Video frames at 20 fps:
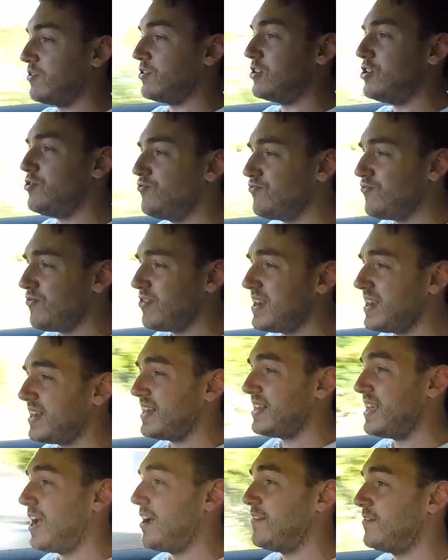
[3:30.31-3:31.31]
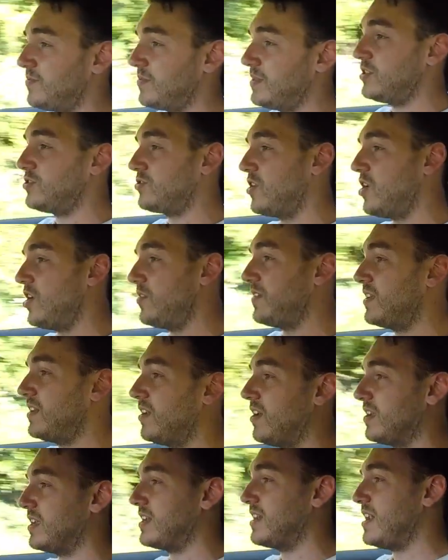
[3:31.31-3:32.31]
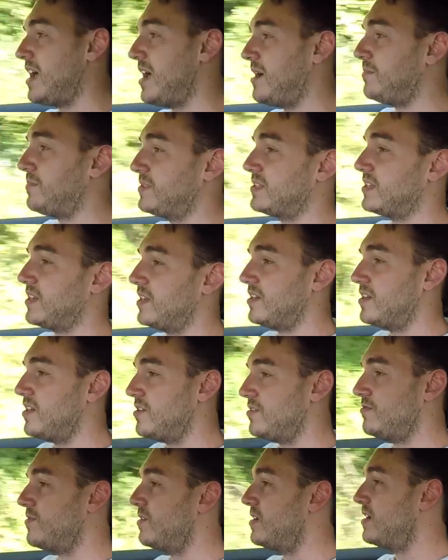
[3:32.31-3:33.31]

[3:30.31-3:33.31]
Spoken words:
and you really have to be driving like an absolute